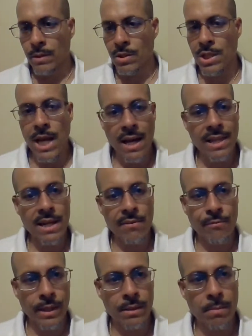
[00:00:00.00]
See how they
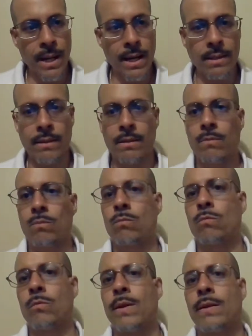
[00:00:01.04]
affect the body,
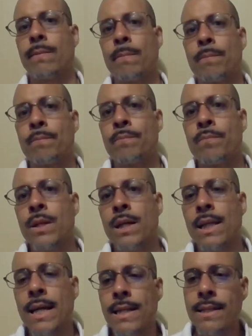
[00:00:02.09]
right?
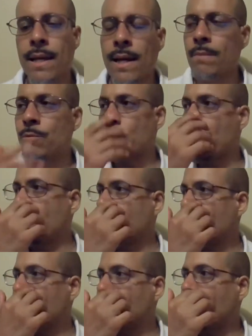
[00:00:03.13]
A lot of times, right,
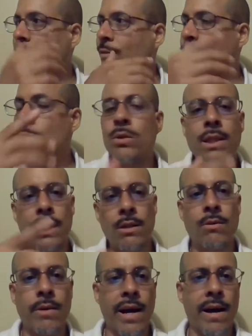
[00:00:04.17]
a lot of foods that I
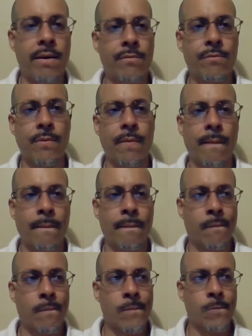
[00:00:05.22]
don't have
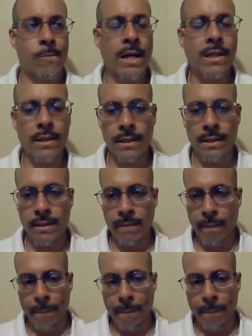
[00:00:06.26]
regularly,